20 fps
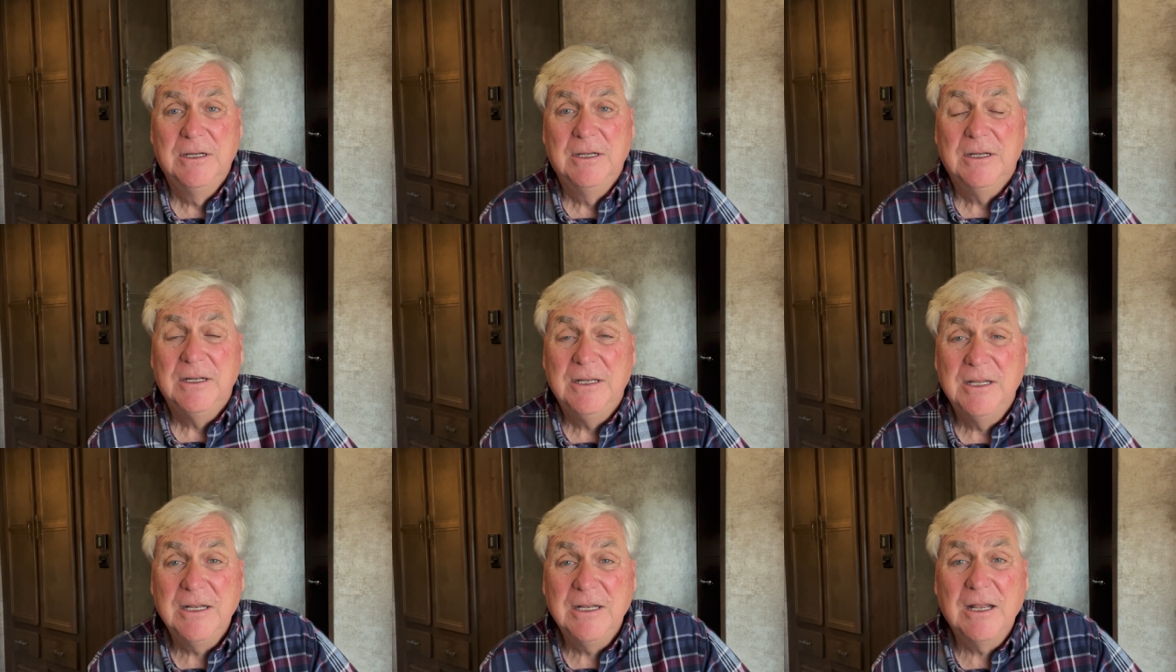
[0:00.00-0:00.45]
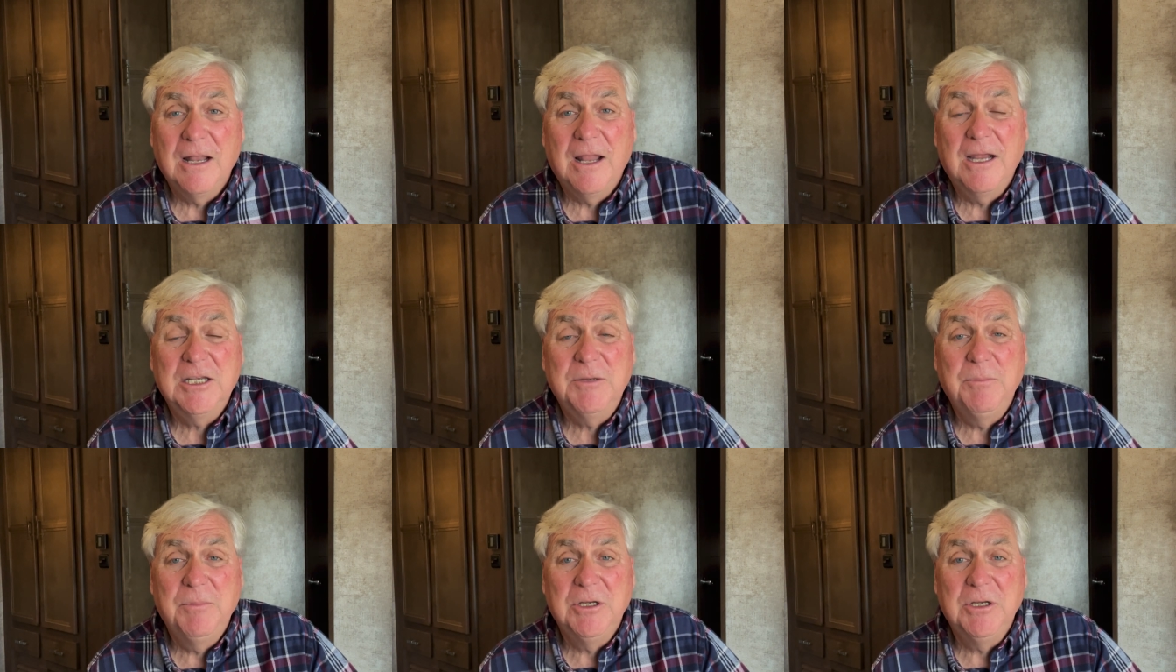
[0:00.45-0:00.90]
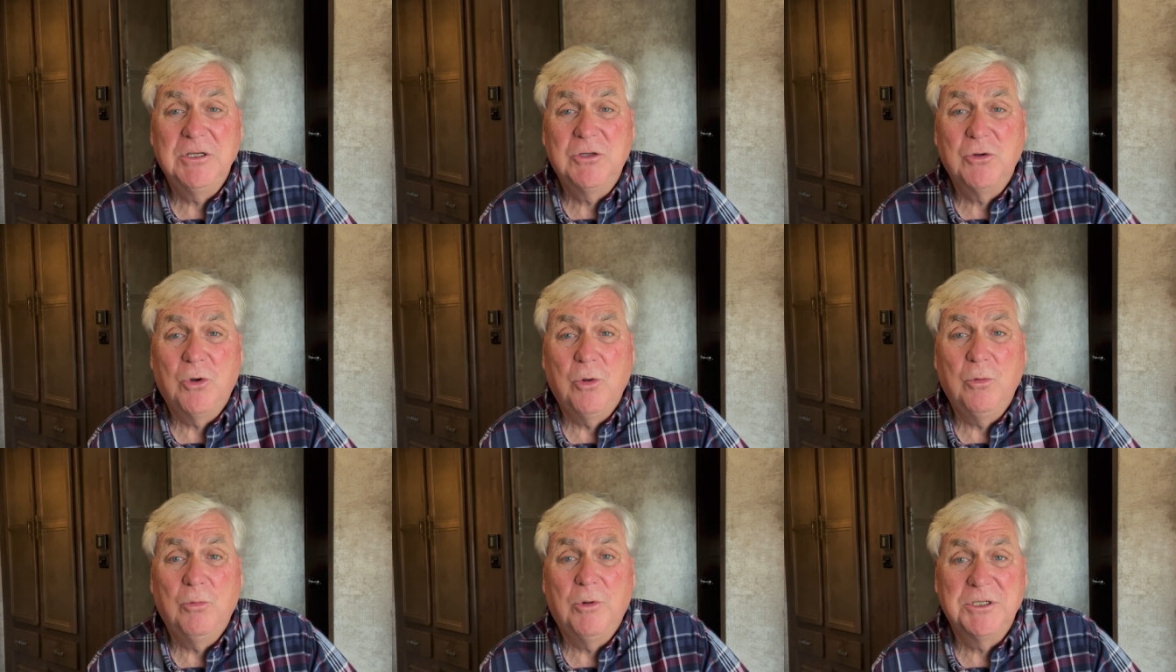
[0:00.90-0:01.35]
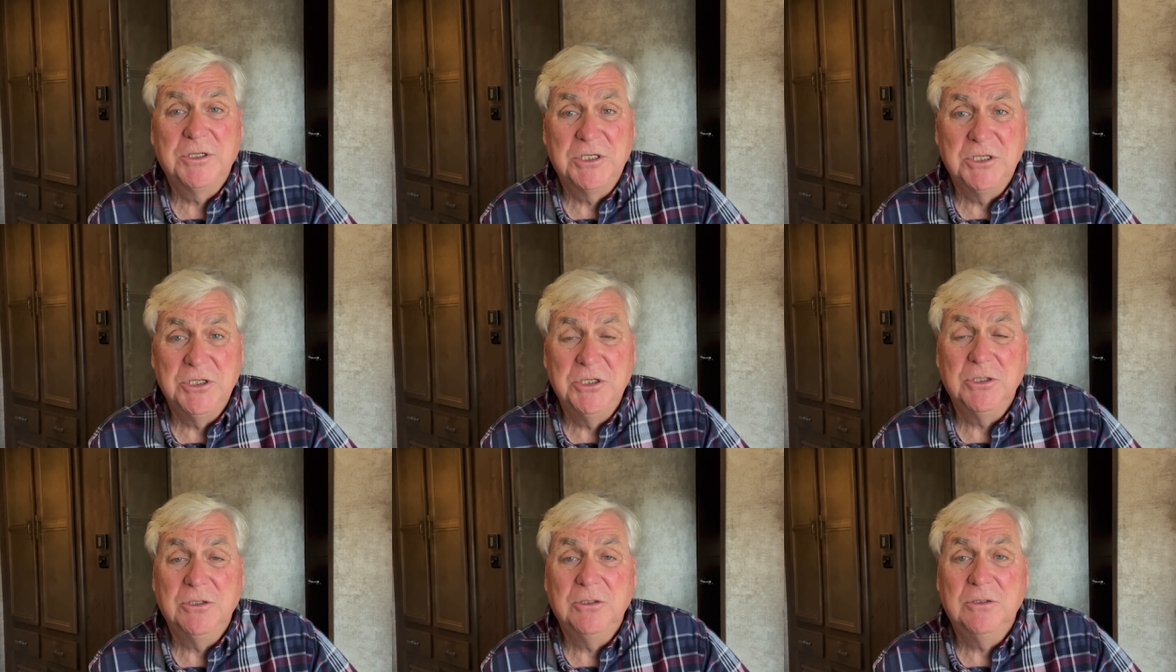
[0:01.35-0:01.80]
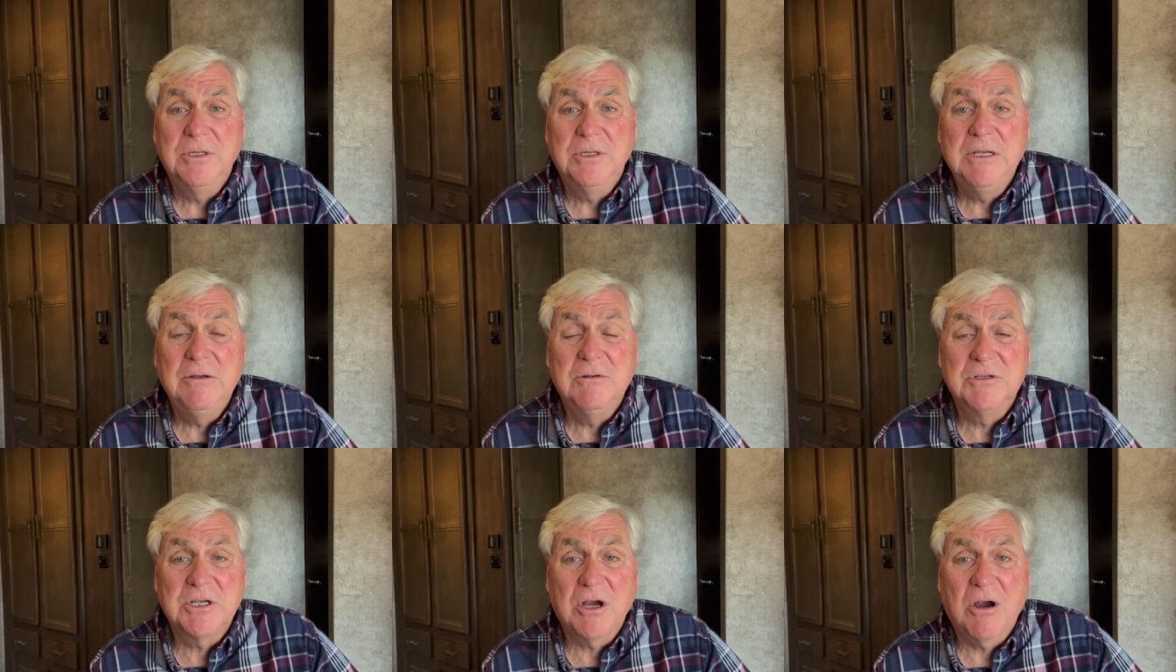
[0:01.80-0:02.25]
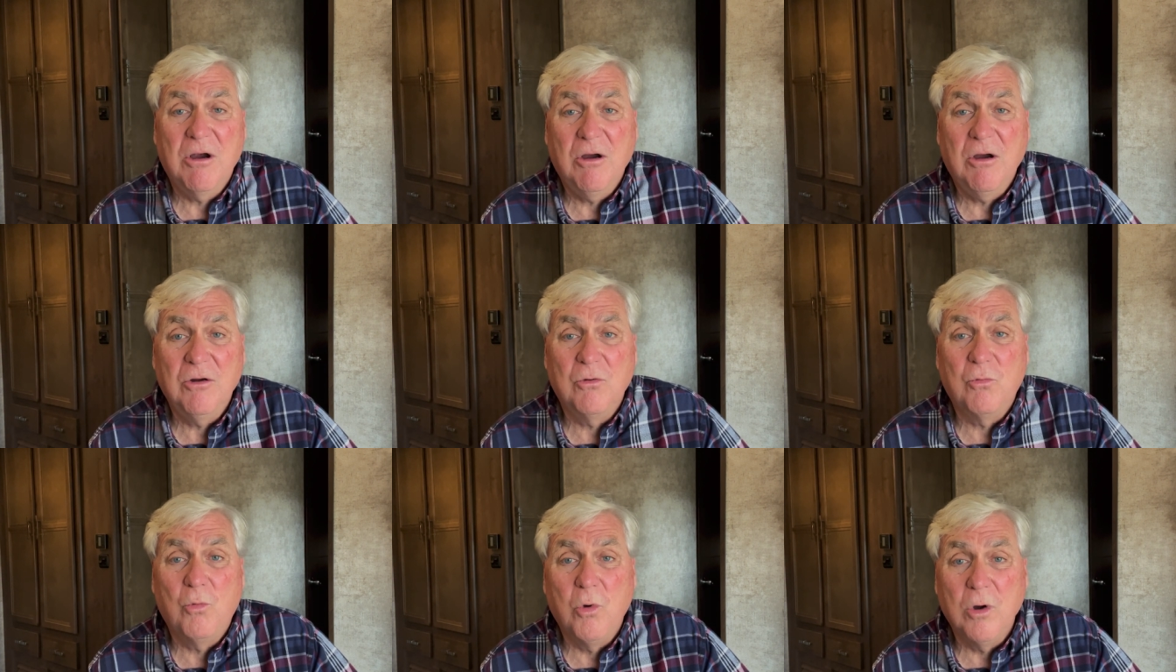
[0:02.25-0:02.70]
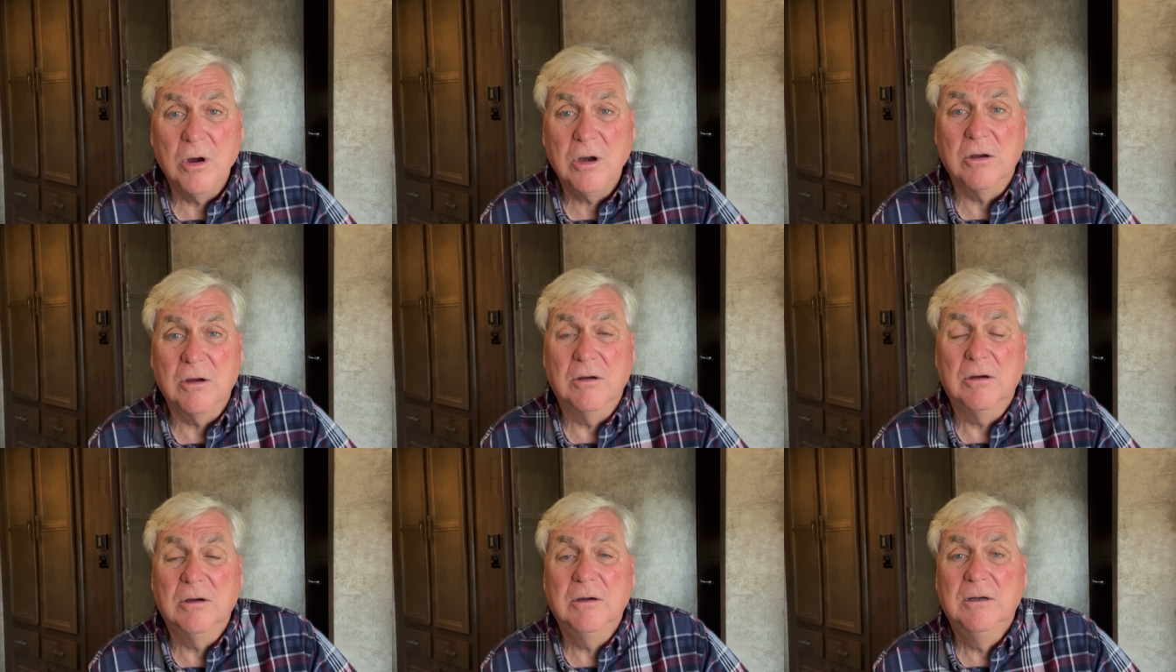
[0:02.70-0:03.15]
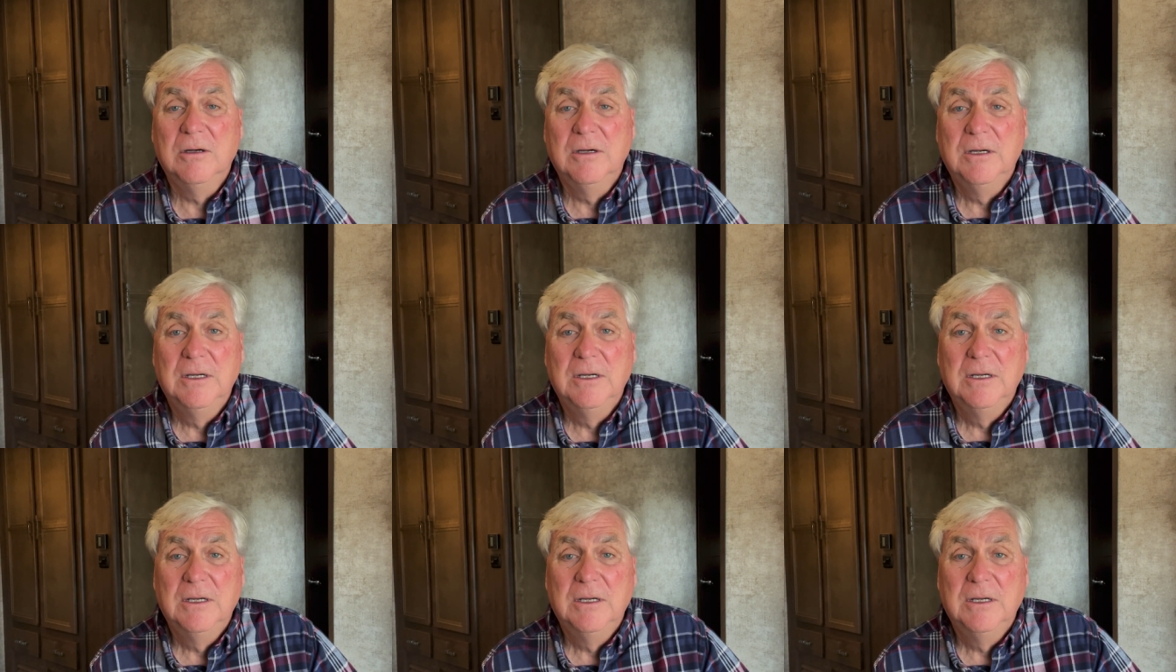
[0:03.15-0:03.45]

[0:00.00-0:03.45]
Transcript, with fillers: Didn't like being told what to do. He was a hard worker,